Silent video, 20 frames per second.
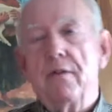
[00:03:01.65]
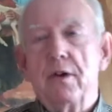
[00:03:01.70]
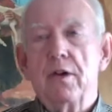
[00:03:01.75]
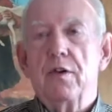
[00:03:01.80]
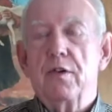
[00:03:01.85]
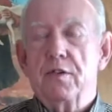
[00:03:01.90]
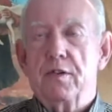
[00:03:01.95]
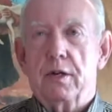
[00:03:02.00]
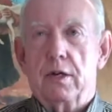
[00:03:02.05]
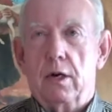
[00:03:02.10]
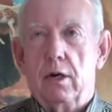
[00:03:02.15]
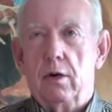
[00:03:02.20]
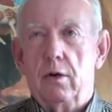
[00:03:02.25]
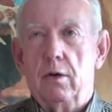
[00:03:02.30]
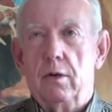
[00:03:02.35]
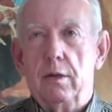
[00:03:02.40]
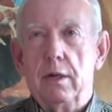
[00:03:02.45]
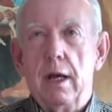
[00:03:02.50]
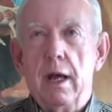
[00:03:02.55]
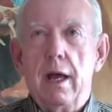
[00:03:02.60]
years
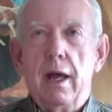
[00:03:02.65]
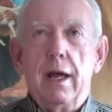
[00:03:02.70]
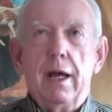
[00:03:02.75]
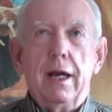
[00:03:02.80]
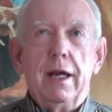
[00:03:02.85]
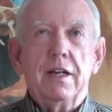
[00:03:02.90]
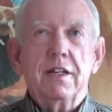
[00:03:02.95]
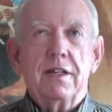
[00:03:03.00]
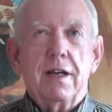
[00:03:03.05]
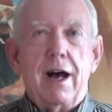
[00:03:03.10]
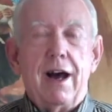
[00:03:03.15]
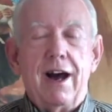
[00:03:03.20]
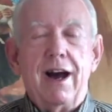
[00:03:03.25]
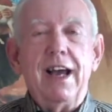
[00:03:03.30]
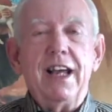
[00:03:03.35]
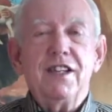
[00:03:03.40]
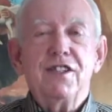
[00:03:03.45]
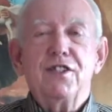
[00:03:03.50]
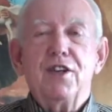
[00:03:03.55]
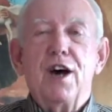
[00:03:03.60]
ago, is
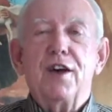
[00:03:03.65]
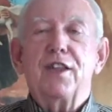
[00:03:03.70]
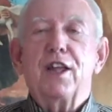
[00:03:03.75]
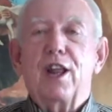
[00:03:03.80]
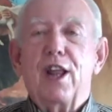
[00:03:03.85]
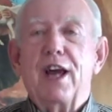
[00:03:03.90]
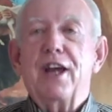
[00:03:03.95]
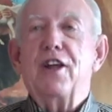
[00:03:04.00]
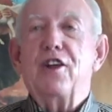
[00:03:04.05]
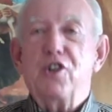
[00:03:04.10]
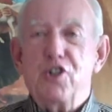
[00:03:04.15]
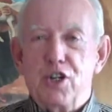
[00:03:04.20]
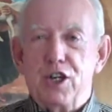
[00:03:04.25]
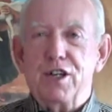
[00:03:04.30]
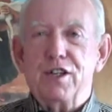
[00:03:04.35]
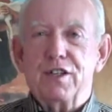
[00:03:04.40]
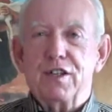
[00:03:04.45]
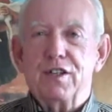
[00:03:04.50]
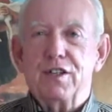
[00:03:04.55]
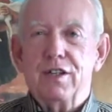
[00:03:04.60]
I saw the light of
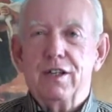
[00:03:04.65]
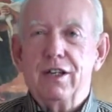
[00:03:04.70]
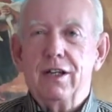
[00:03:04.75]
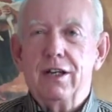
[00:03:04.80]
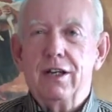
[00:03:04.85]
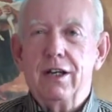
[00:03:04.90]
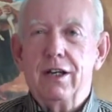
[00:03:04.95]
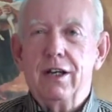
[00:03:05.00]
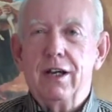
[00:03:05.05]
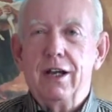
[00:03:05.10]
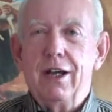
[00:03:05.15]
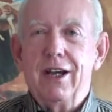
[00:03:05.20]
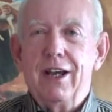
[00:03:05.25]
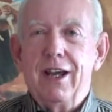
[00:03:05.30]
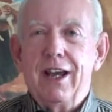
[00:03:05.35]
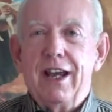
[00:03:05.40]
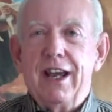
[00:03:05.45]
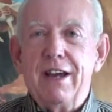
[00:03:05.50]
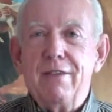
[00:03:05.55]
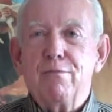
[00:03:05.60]
Jesus.
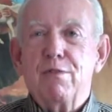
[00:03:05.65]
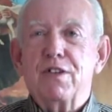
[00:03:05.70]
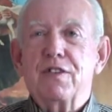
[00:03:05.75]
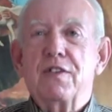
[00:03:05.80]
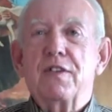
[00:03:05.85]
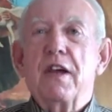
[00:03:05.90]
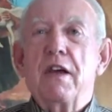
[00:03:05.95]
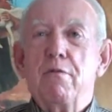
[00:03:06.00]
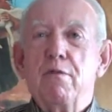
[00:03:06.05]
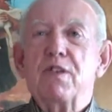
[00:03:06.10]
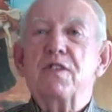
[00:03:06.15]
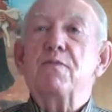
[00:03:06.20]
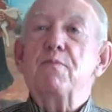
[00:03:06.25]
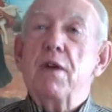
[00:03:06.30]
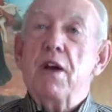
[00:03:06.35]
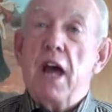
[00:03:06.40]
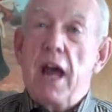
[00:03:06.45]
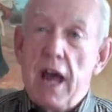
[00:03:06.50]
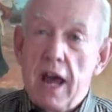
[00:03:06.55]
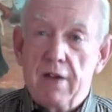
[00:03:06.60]
It was
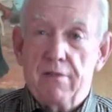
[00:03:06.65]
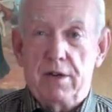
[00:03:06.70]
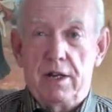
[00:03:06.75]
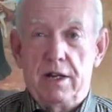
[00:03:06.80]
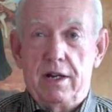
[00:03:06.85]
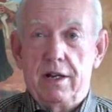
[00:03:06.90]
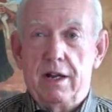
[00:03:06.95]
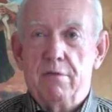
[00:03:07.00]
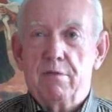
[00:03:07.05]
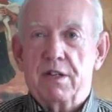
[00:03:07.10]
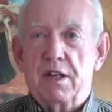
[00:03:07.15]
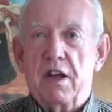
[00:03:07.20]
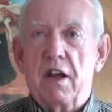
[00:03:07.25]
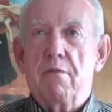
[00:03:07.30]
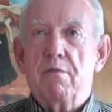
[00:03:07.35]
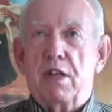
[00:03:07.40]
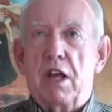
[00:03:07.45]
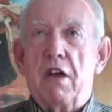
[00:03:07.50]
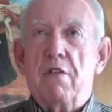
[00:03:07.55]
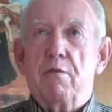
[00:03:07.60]
heaven. It was
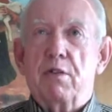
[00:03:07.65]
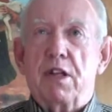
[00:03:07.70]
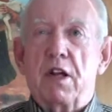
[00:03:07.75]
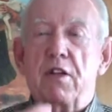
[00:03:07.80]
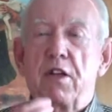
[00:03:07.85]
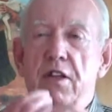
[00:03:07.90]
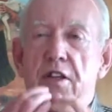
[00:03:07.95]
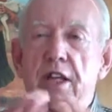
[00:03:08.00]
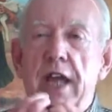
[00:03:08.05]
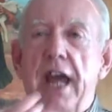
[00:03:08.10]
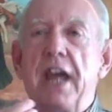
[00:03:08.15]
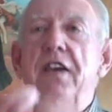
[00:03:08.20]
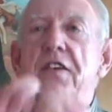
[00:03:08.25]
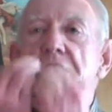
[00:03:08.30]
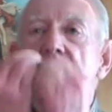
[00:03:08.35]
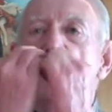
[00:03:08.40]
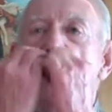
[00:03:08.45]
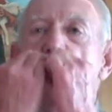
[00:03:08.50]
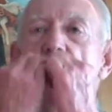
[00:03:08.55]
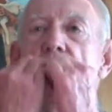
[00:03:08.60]
a
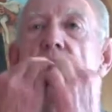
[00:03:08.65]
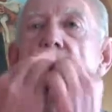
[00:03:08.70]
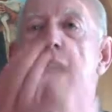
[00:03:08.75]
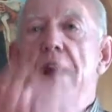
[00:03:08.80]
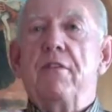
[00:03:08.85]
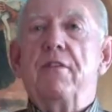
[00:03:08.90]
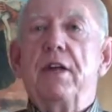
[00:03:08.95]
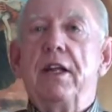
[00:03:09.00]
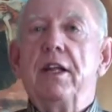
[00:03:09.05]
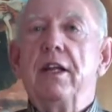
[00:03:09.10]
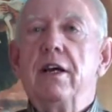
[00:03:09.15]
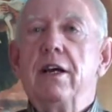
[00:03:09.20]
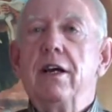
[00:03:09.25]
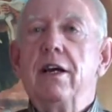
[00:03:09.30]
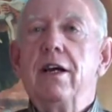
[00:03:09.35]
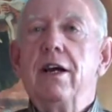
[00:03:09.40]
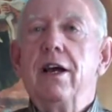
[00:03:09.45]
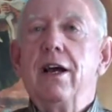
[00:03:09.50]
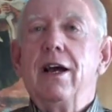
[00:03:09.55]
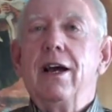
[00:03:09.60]
taste of heaven.
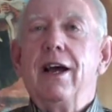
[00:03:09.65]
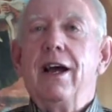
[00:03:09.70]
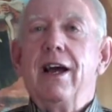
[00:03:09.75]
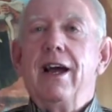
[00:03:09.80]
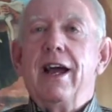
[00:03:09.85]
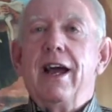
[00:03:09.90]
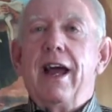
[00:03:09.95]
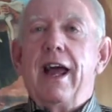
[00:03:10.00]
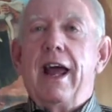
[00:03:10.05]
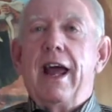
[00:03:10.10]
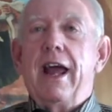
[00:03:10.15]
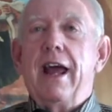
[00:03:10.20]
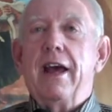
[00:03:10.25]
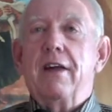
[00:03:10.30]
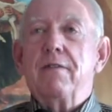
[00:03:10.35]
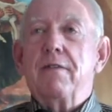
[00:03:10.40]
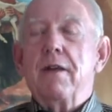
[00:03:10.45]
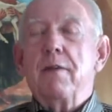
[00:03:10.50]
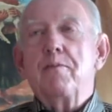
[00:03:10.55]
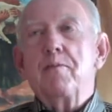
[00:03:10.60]

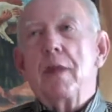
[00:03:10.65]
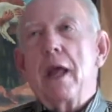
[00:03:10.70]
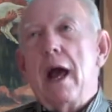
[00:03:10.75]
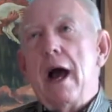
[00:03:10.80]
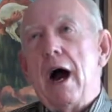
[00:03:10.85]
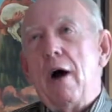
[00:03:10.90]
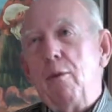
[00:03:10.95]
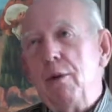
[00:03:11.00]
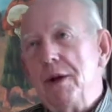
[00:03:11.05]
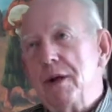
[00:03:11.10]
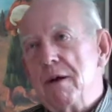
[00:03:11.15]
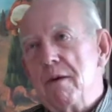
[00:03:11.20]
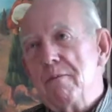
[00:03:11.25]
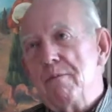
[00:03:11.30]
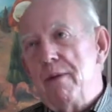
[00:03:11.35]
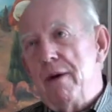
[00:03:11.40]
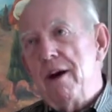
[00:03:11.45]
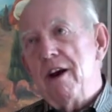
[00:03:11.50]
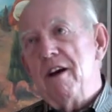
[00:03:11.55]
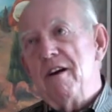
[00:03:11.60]
And I want to
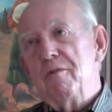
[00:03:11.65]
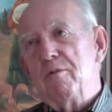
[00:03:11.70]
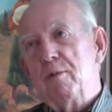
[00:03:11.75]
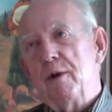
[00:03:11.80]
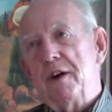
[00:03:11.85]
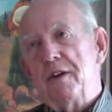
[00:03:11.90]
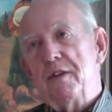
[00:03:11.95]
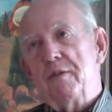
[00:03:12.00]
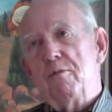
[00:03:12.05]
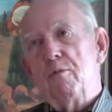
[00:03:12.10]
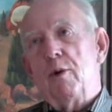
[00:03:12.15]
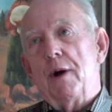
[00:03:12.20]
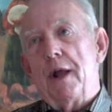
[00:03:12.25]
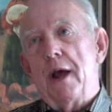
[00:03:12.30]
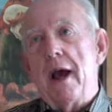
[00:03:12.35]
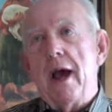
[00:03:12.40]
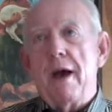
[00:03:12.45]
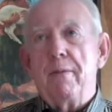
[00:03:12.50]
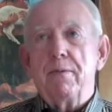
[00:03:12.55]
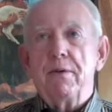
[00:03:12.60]
compare it with what
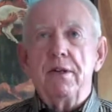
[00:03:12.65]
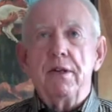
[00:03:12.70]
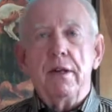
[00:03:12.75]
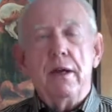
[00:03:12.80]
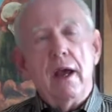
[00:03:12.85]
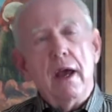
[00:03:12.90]
happened,